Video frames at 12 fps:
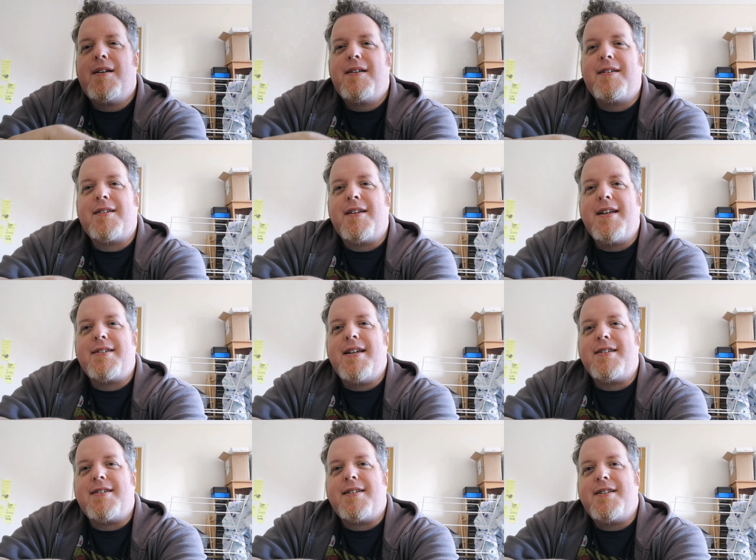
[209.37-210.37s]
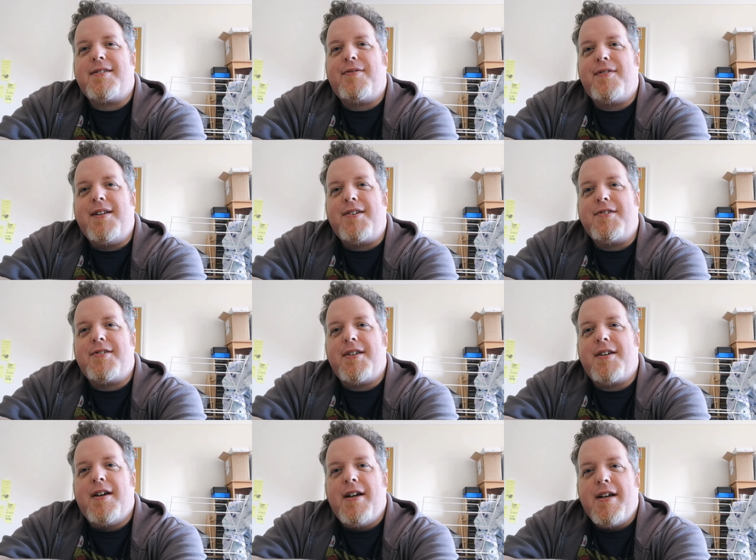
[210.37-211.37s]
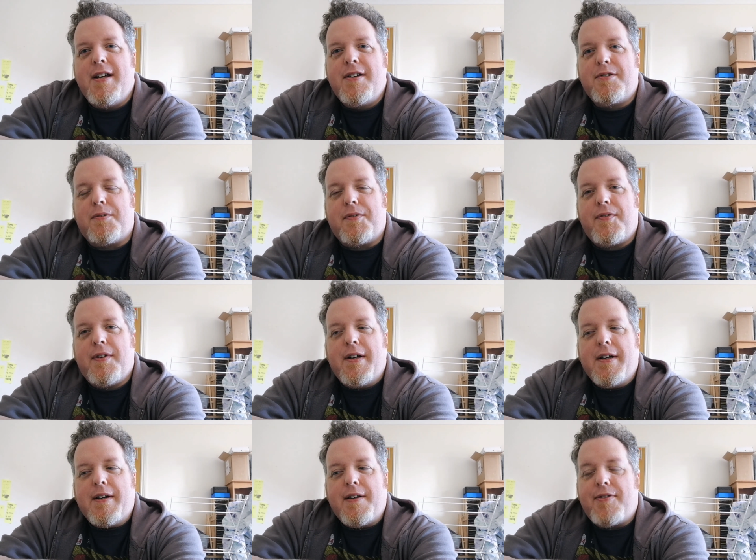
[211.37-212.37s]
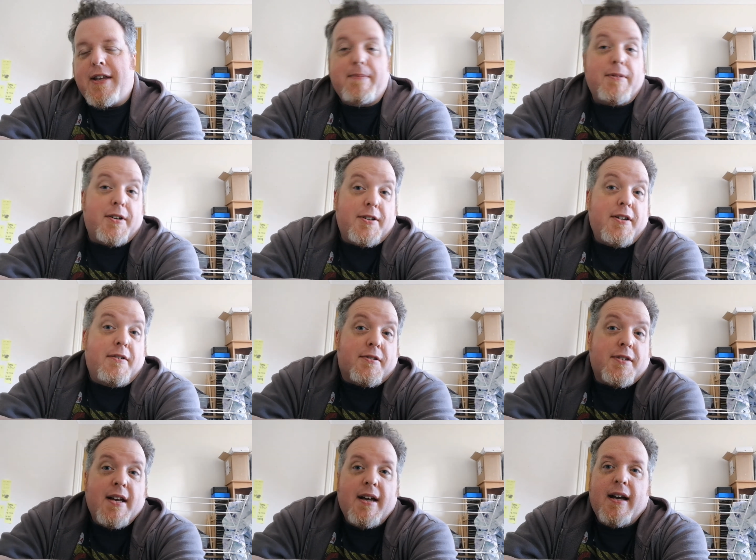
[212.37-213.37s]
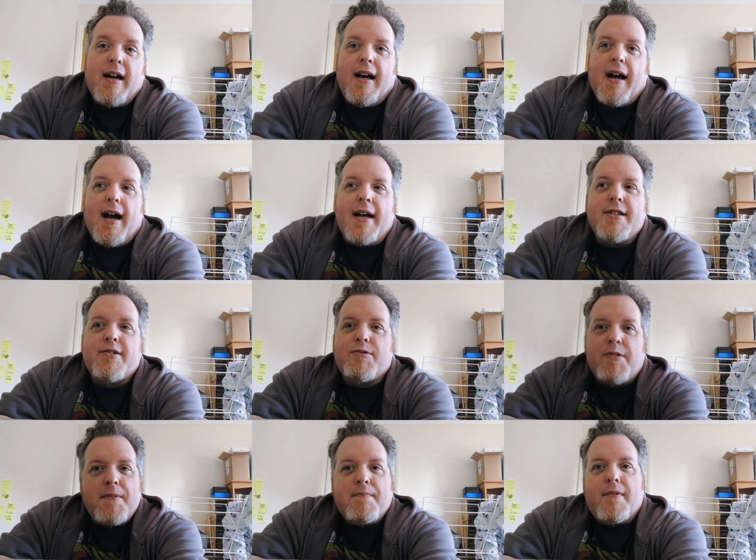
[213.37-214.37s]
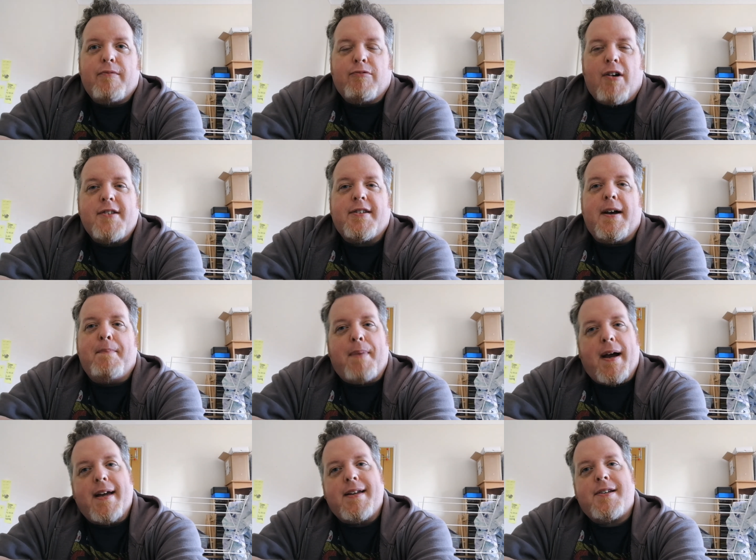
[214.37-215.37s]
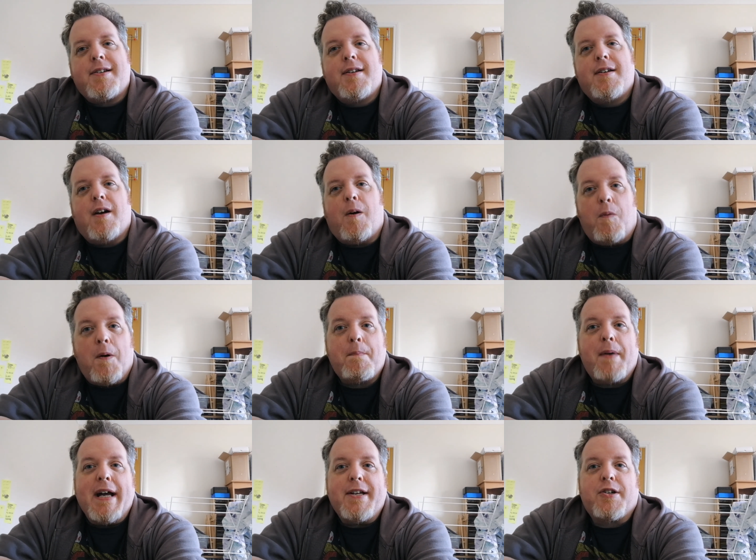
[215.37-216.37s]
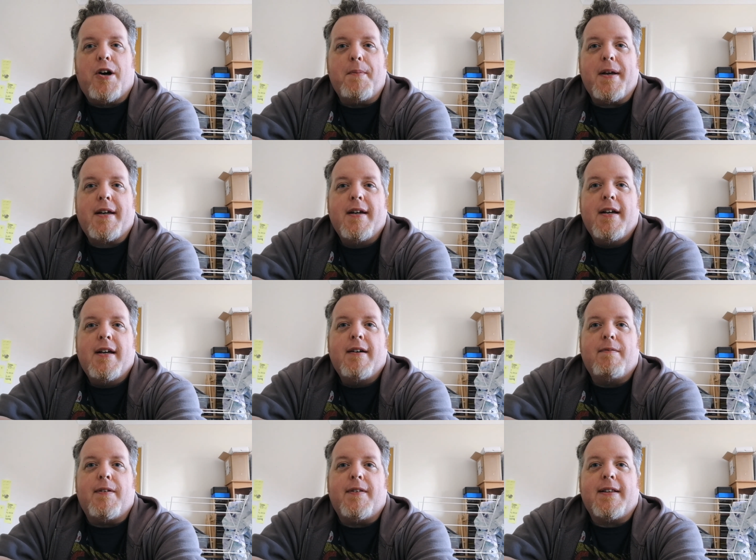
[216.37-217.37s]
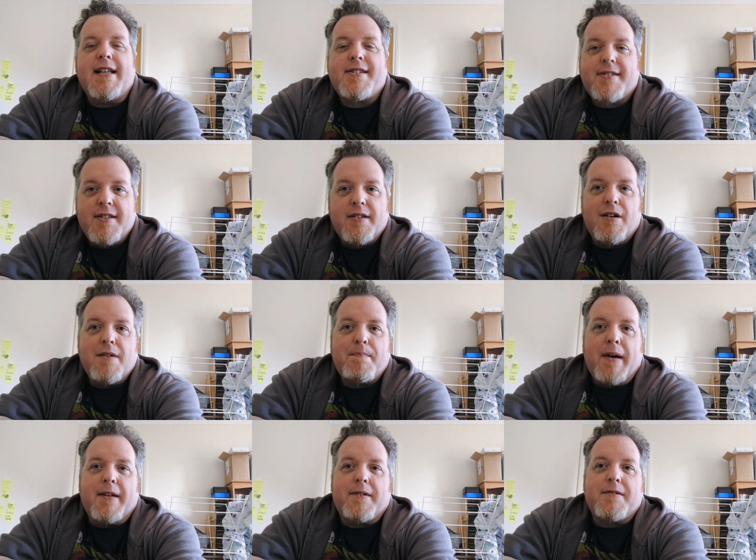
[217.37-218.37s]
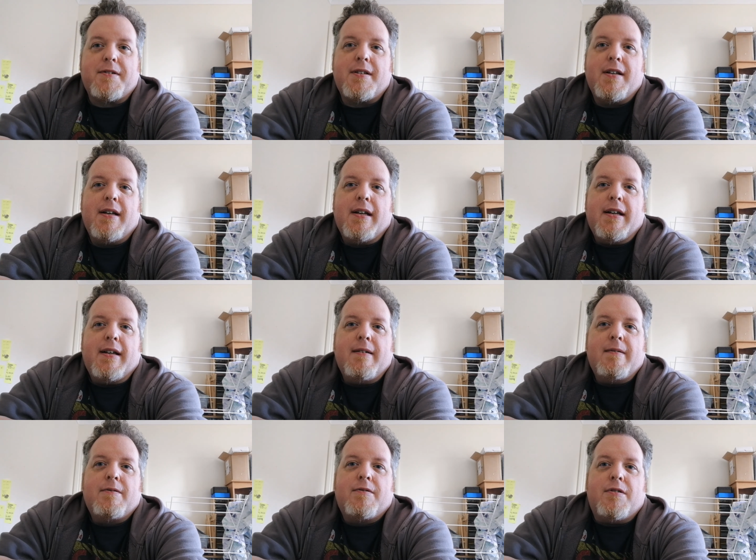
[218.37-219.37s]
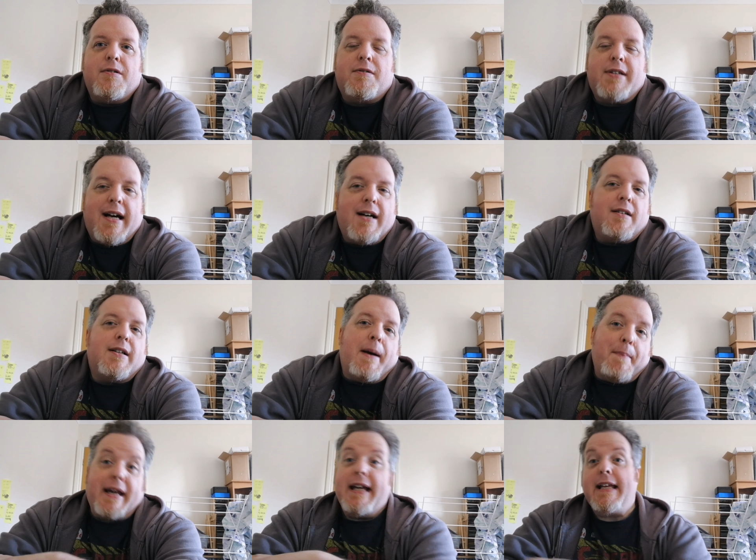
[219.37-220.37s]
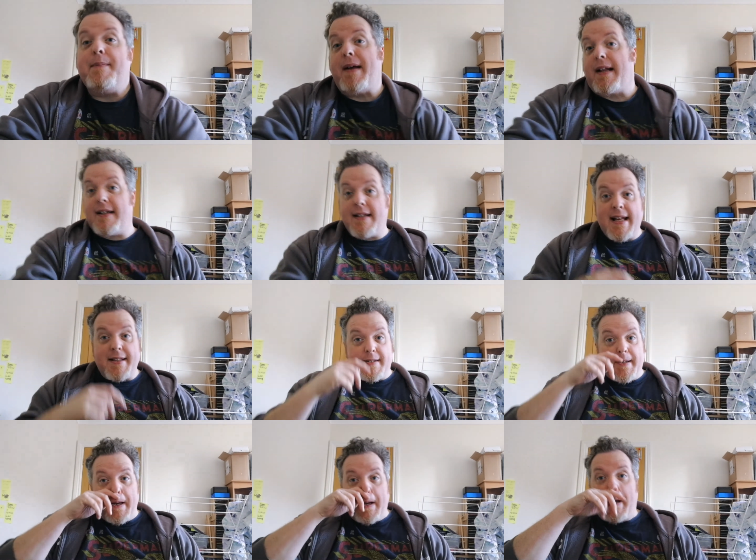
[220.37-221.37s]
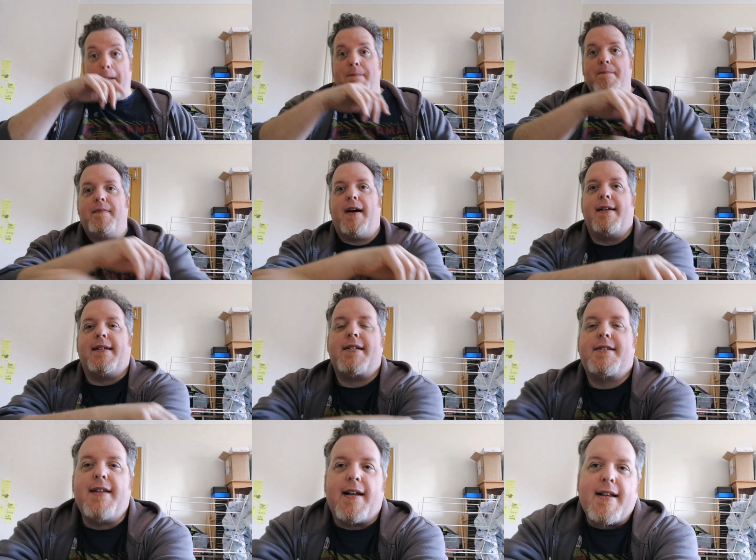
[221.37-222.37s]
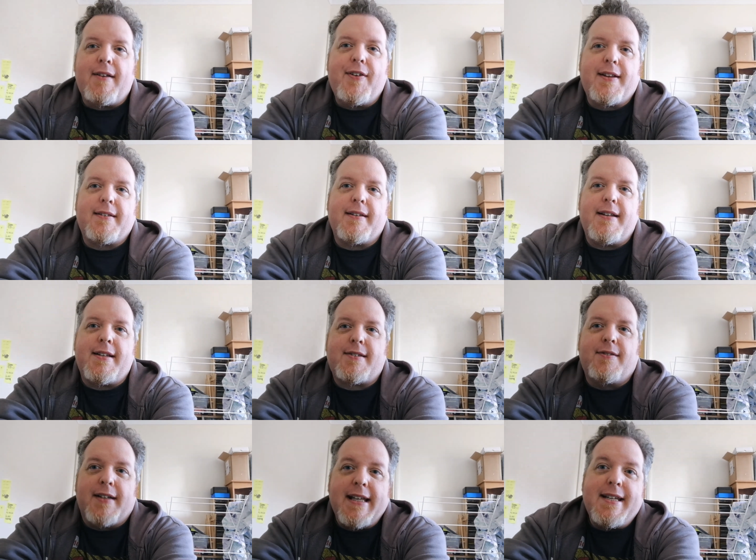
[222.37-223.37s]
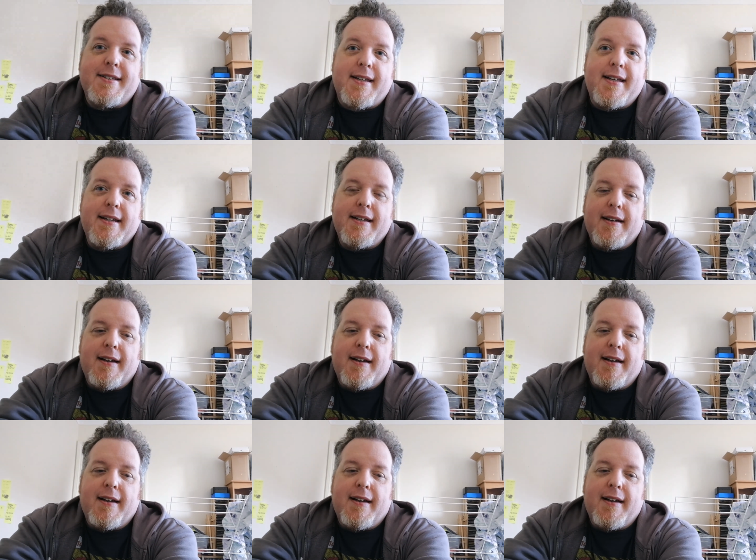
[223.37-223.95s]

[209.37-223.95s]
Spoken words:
So there's an interesting sort of theme you could use, and try and write a one-page comic with less than 9 panels to tell a beginning, middle, and an end. And I think it's not easy,